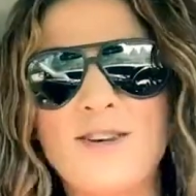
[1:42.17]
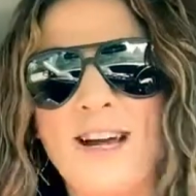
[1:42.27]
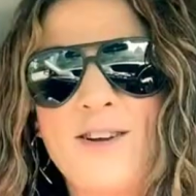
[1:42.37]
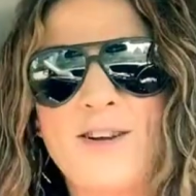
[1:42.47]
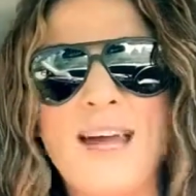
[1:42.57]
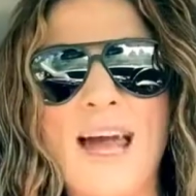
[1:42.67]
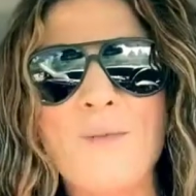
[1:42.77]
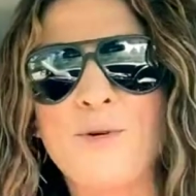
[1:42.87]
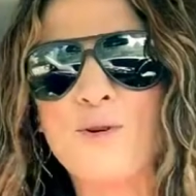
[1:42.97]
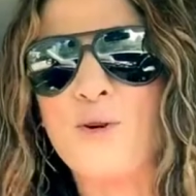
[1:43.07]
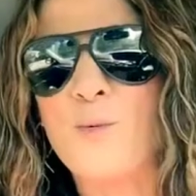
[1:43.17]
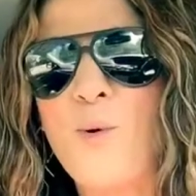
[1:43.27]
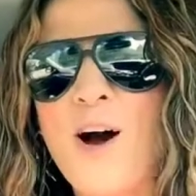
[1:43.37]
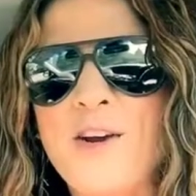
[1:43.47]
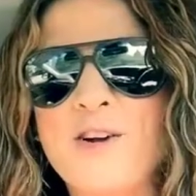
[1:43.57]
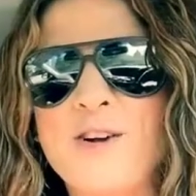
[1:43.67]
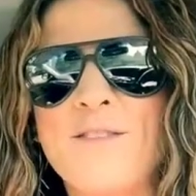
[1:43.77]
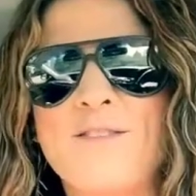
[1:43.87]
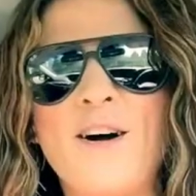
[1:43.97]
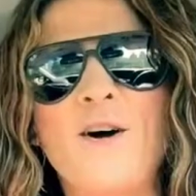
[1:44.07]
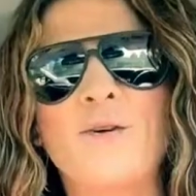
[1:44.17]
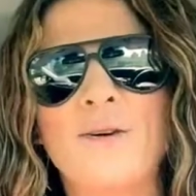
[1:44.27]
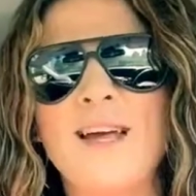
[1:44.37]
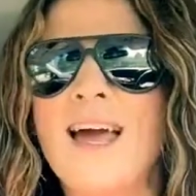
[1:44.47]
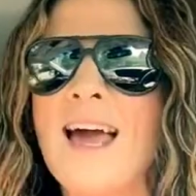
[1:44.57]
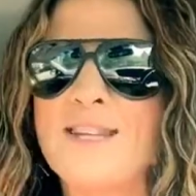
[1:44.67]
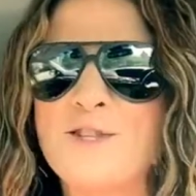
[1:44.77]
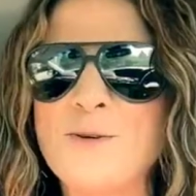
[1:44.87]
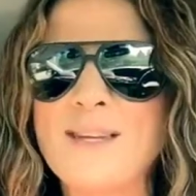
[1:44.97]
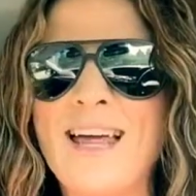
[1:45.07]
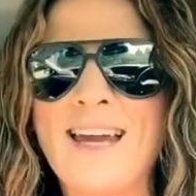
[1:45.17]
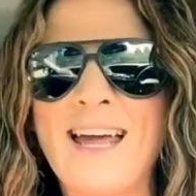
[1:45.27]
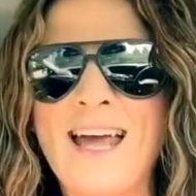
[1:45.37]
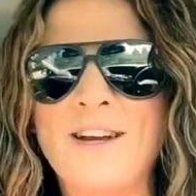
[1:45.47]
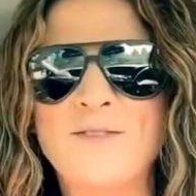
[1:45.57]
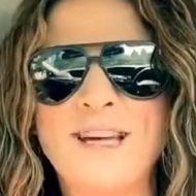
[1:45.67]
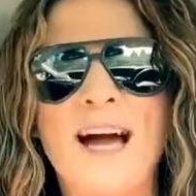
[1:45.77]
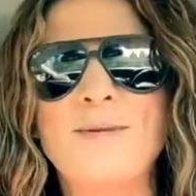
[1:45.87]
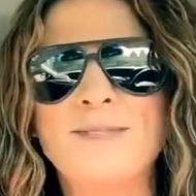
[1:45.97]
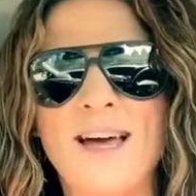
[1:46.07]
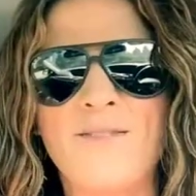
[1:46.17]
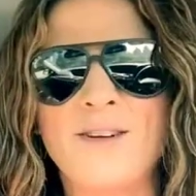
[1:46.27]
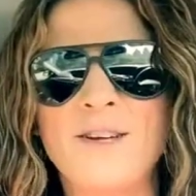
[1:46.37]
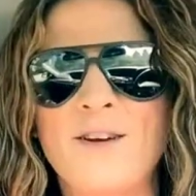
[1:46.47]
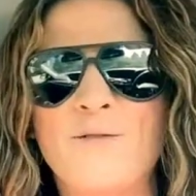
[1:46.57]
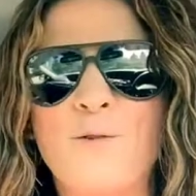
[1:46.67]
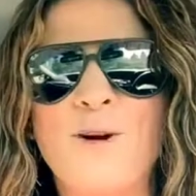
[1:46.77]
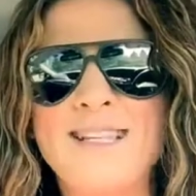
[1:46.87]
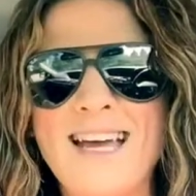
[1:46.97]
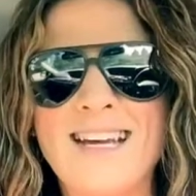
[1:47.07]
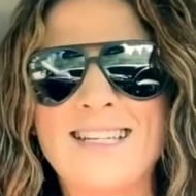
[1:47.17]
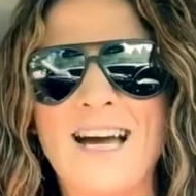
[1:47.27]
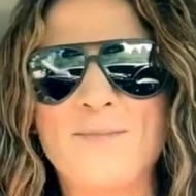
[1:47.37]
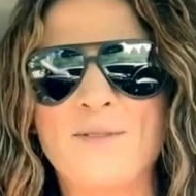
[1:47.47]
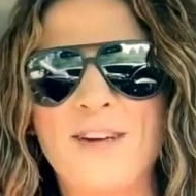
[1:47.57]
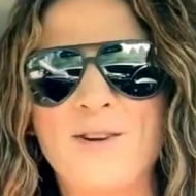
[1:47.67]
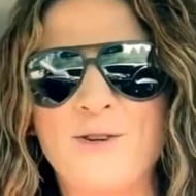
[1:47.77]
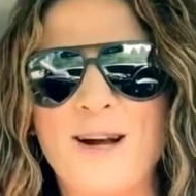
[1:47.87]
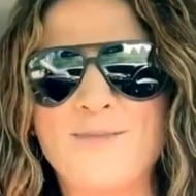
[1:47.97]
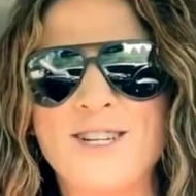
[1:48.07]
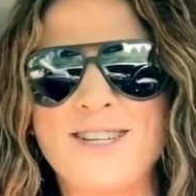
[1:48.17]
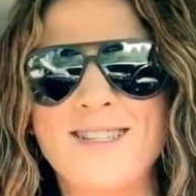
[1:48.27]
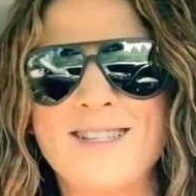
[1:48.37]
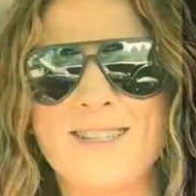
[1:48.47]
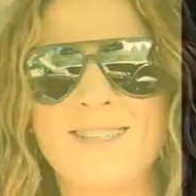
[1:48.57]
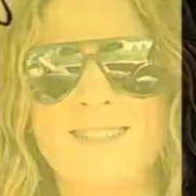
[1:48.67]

You get your cable, your water, your phone, and doing that ahead of time definitely avoids any type of interruptions.